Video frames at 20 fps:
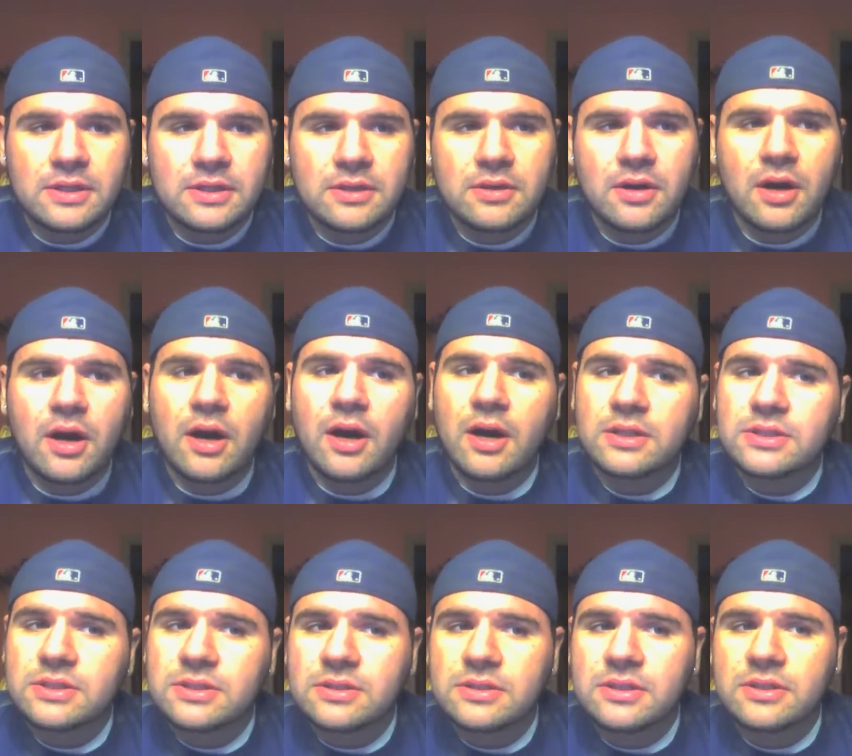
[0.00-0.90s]
he
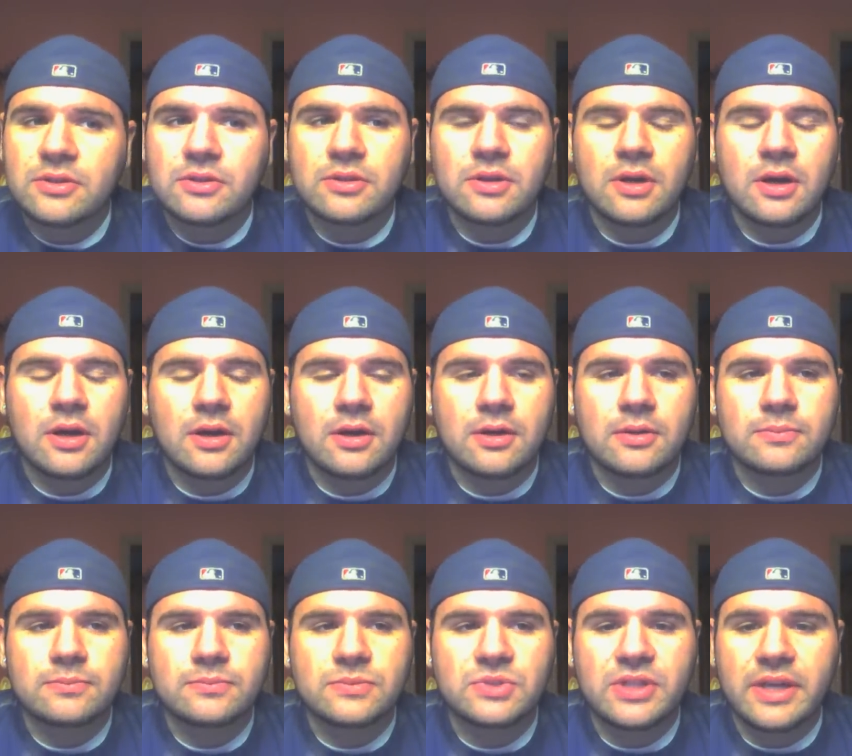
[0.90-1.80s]
lost the
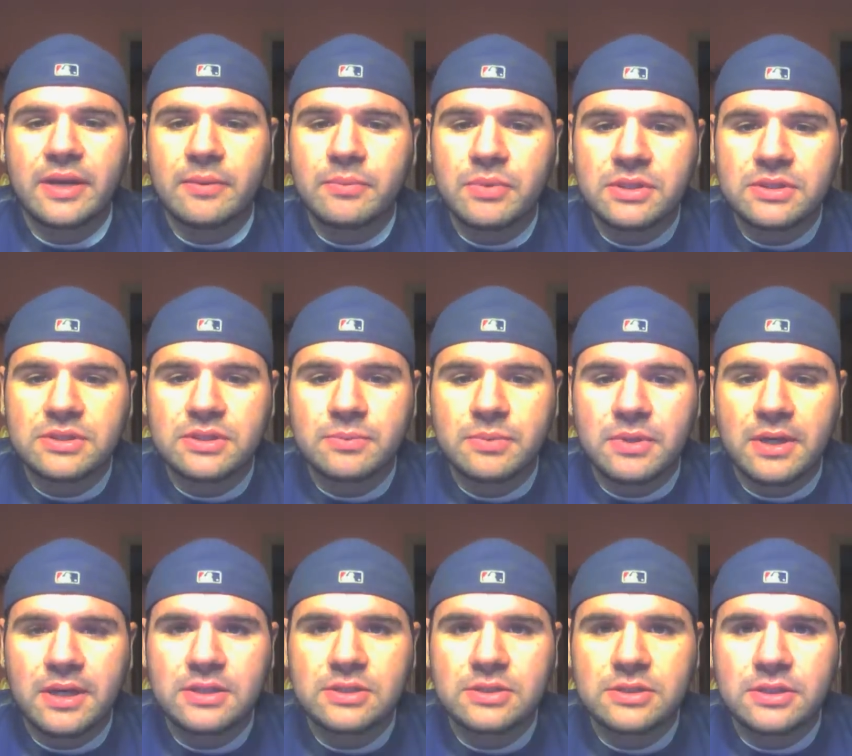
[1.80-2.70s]
um, championship
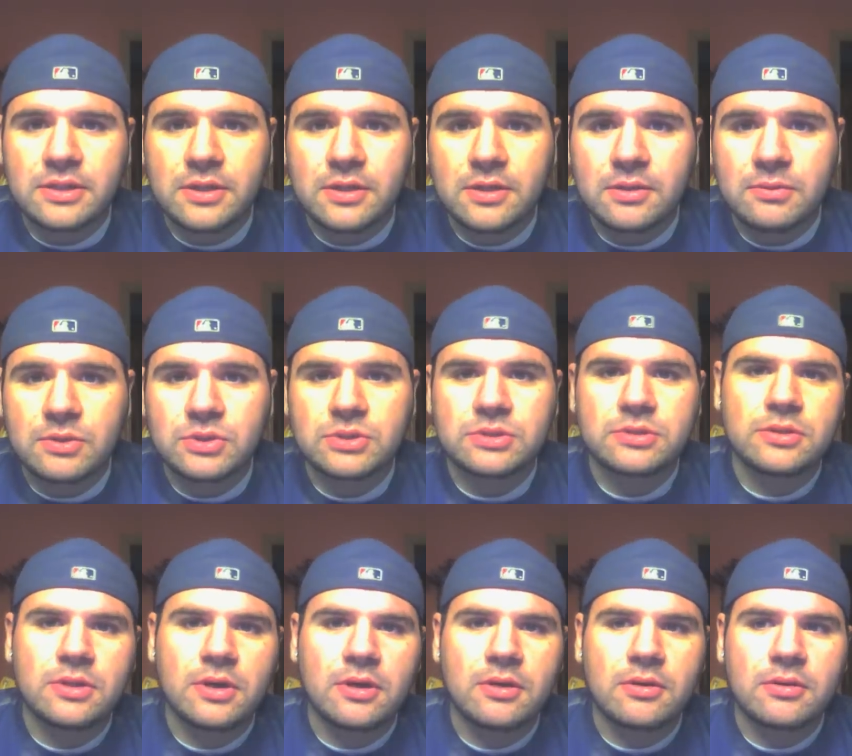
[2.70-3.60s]
last year, which
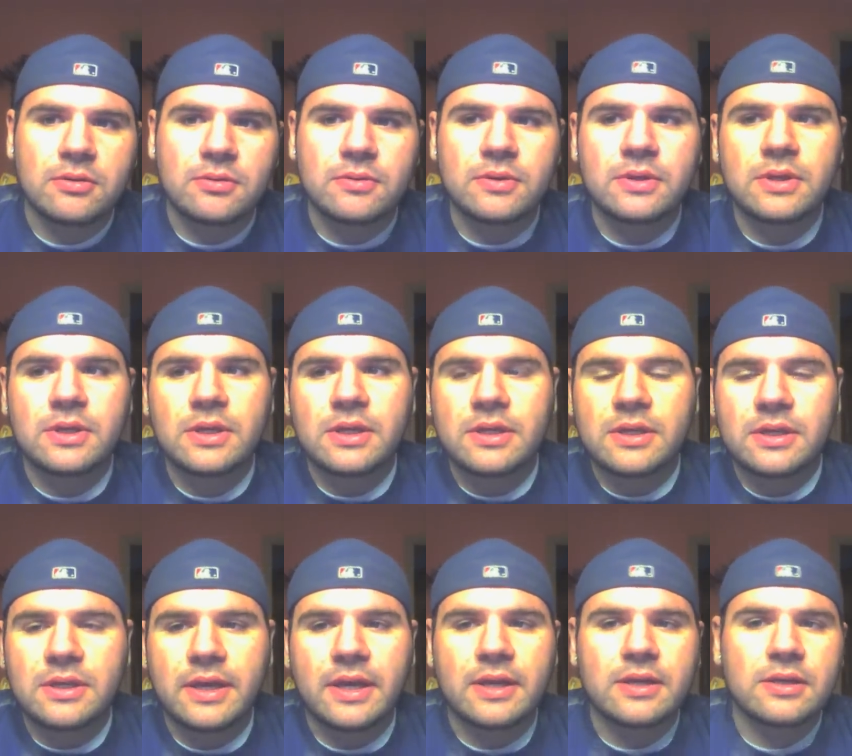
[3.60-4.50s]
you know
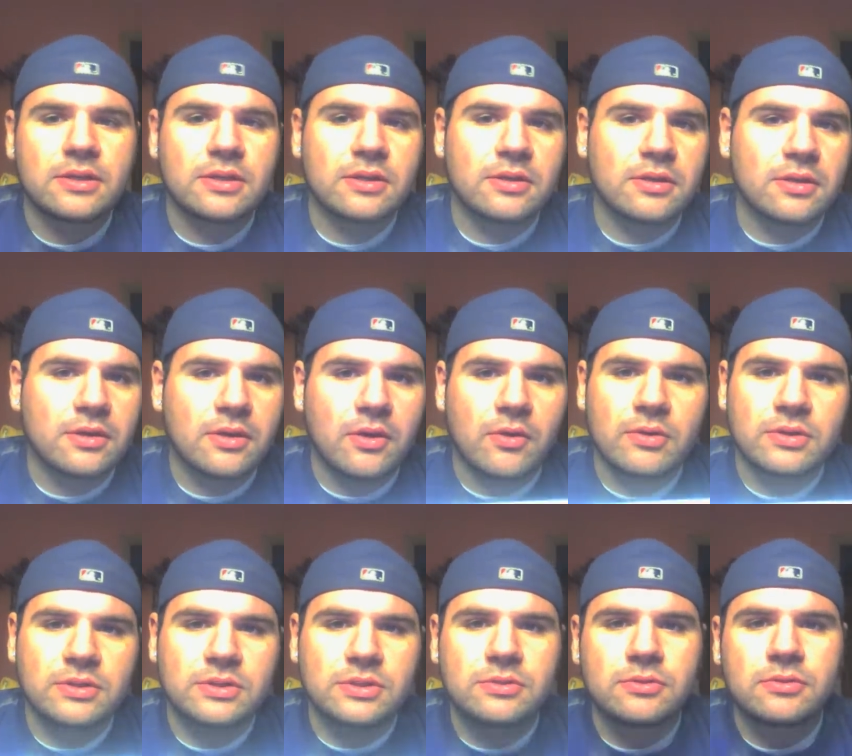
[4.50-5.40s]
he had to
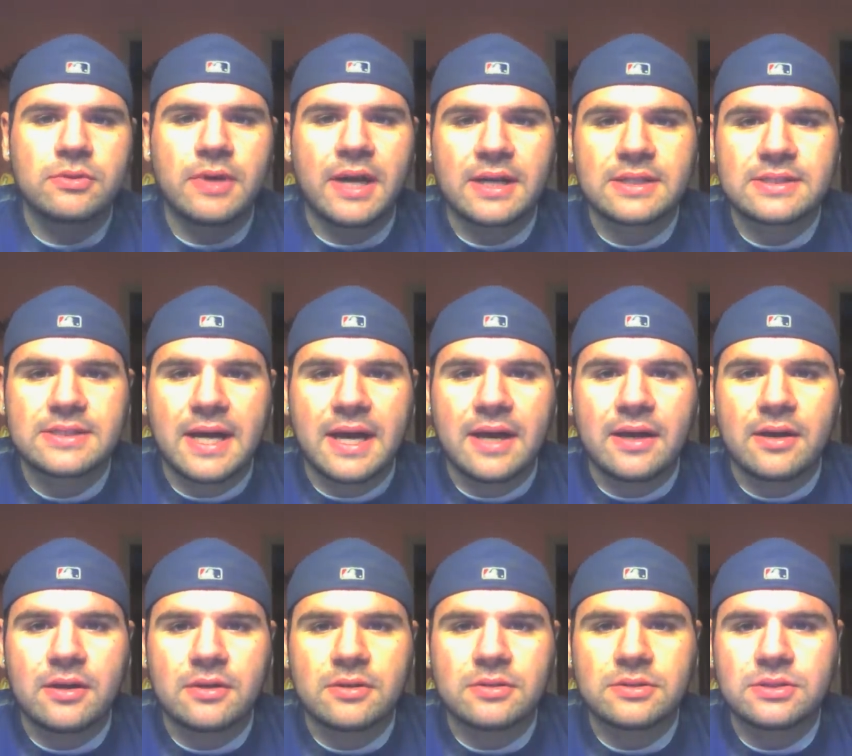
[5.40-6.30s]
go into
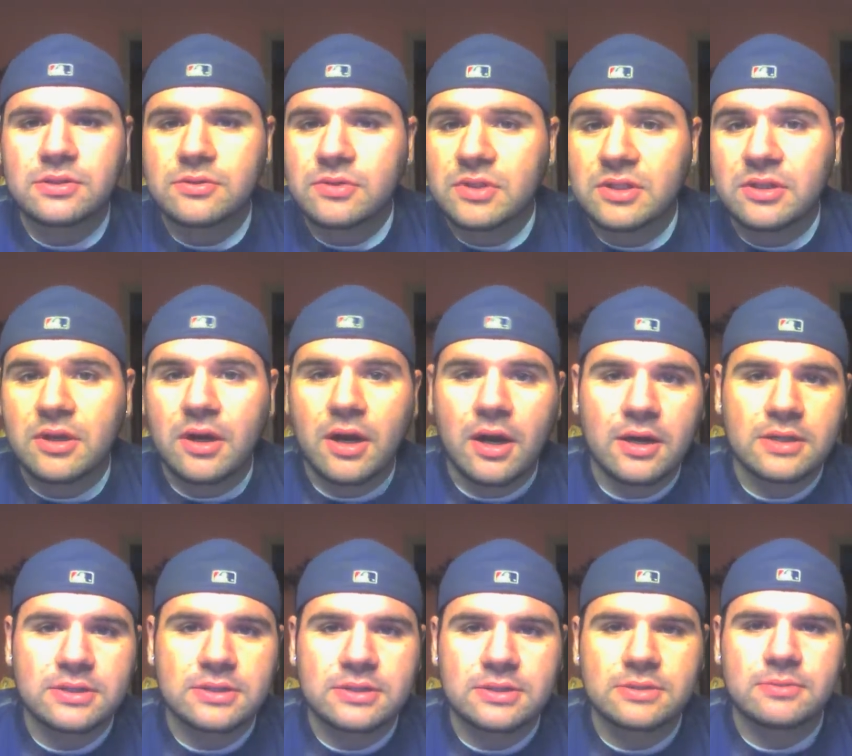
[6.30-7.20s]
exile, so he
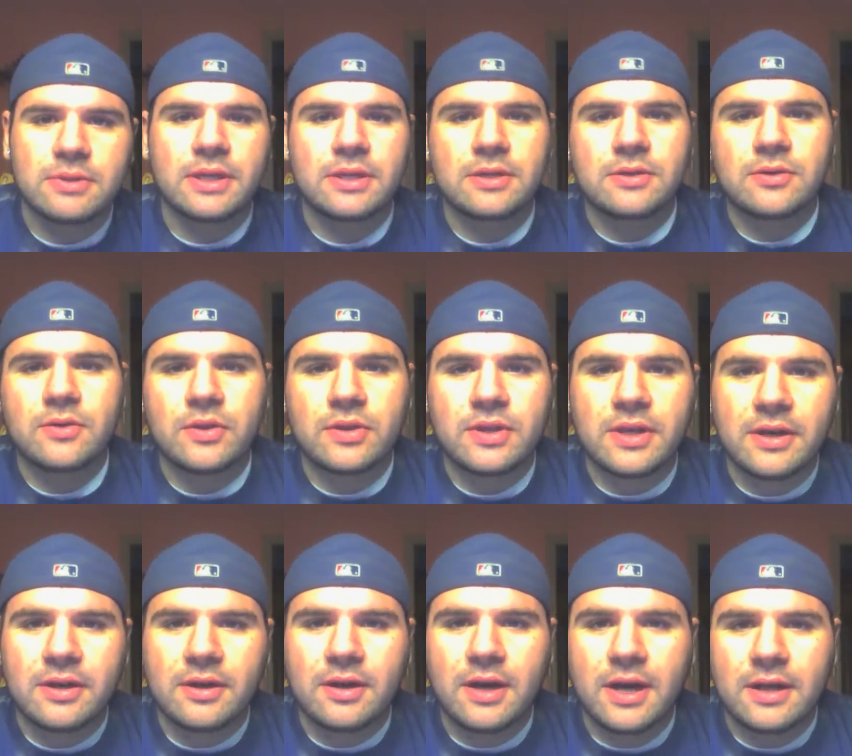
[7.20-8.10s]
lost his way to North
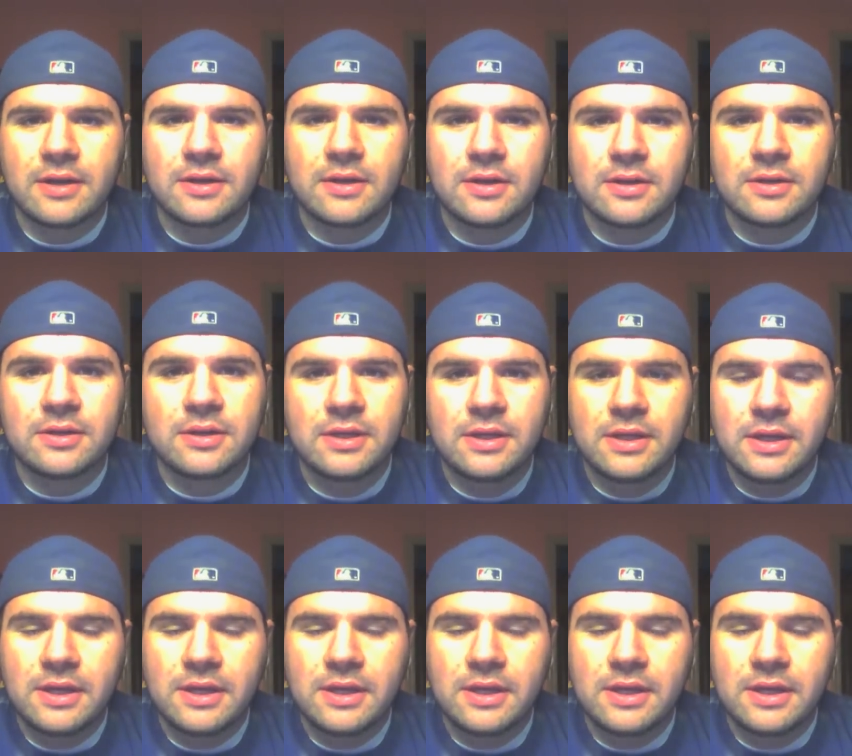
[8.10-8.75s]
Carolina,